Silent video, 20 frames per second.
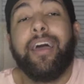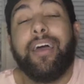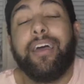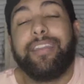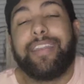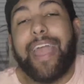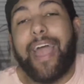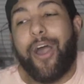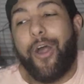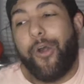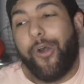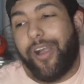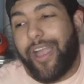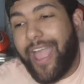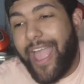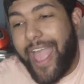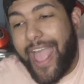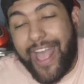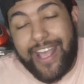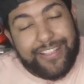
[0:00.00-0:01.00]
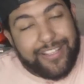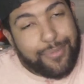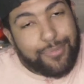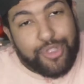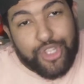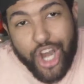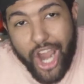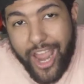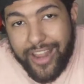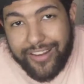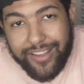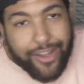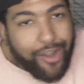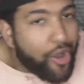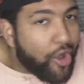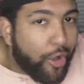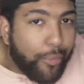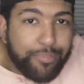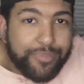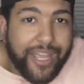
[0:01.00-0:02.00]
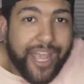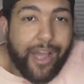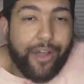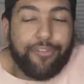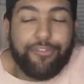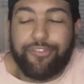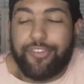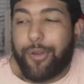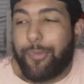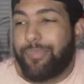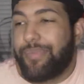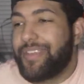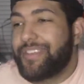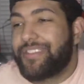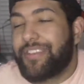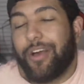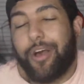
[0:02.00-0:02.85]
Now, as I'm trying to calm down from this